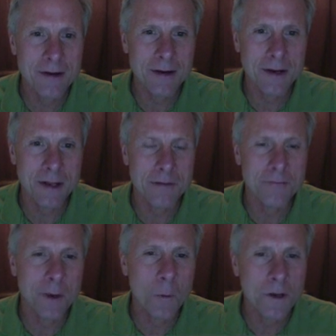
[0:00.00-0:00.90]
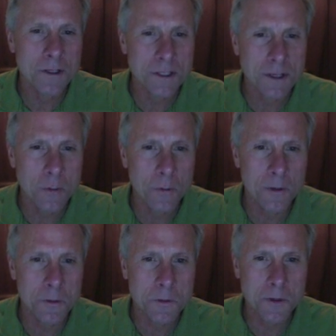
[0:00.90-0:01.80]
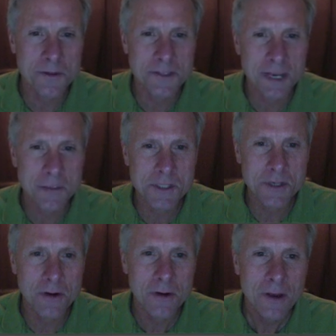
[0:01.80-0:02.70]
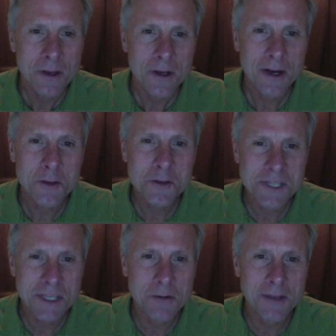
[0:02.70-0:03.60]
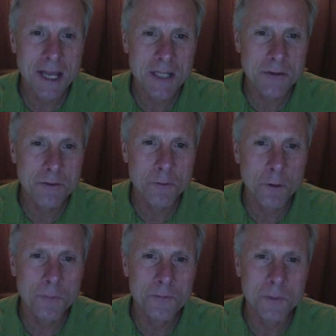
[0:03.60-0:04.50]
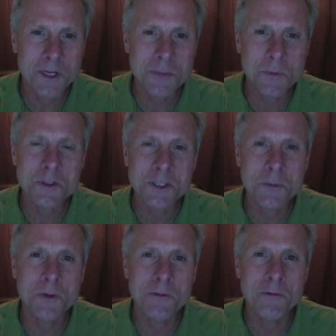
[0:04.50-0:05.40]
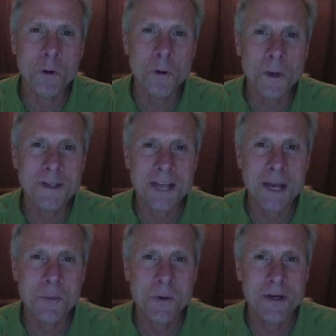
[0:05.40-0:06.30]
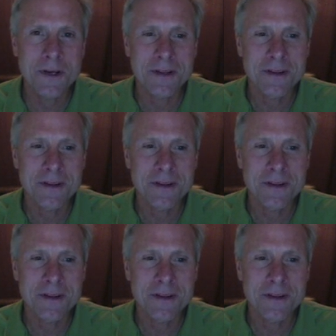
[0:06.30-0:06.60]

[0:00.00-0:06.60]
And if I wanted to know what it was worth at time 0, could I use single cash flow form principles to move it forward 1 time period?